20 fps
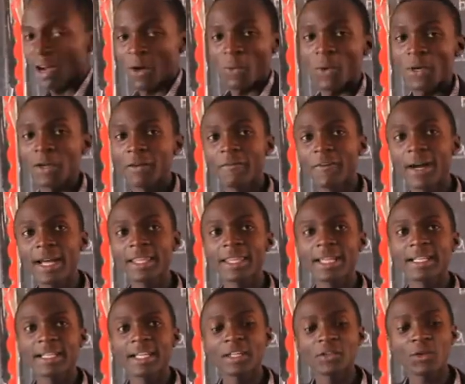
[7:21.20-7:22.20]
When you find
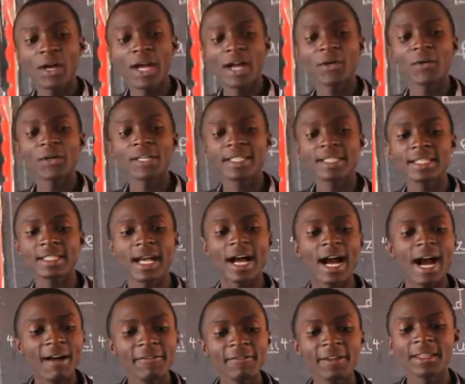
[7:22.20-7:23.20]
that a triangle is
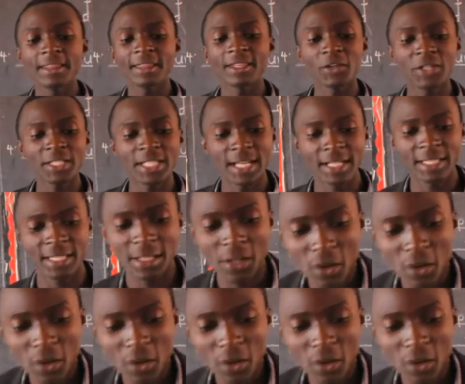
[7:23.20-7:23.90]
having 3 sides